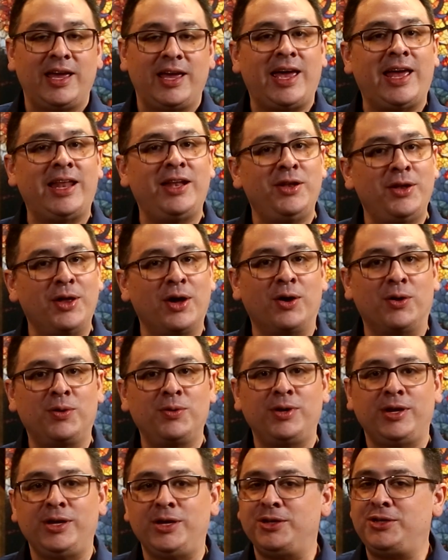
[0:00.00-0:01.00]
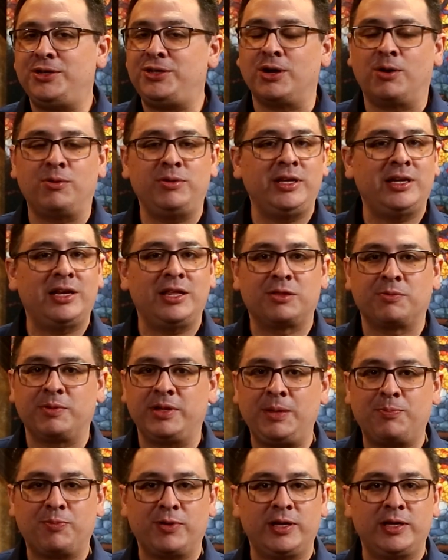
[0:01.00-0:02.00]
And no, you don't need a
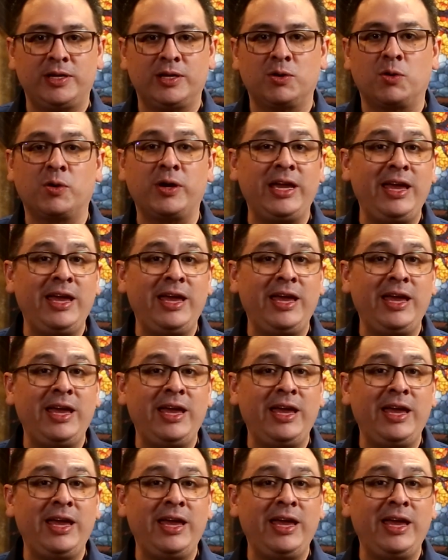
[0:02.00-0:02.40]
3D printer or